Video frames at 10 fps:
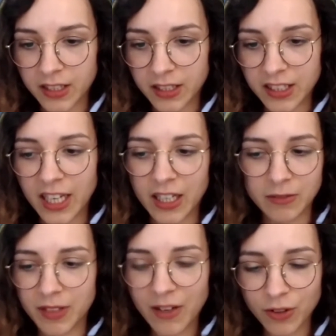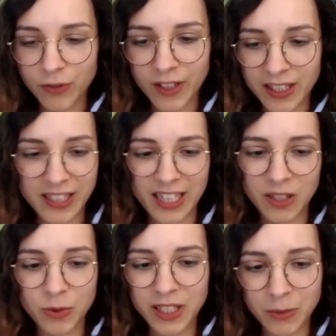yeah, everything is
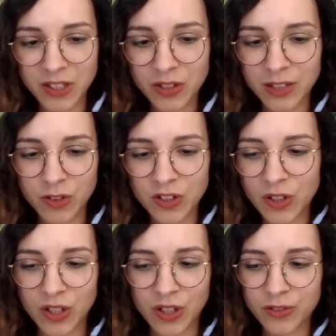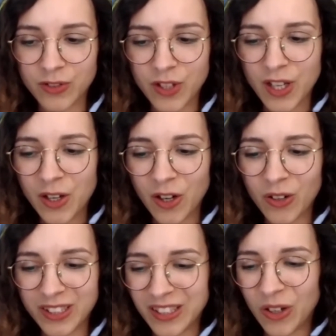like we don't even talk of
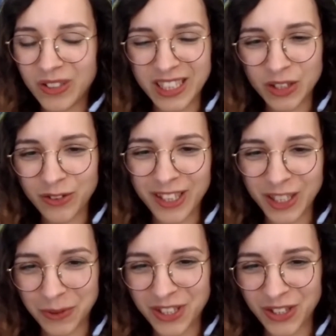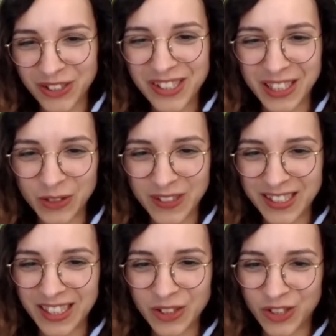all the other ingredients in these
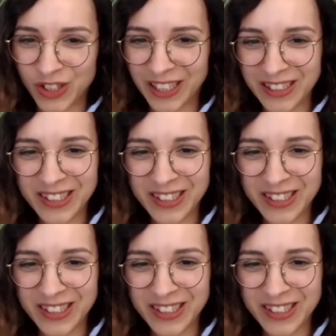energy drinks.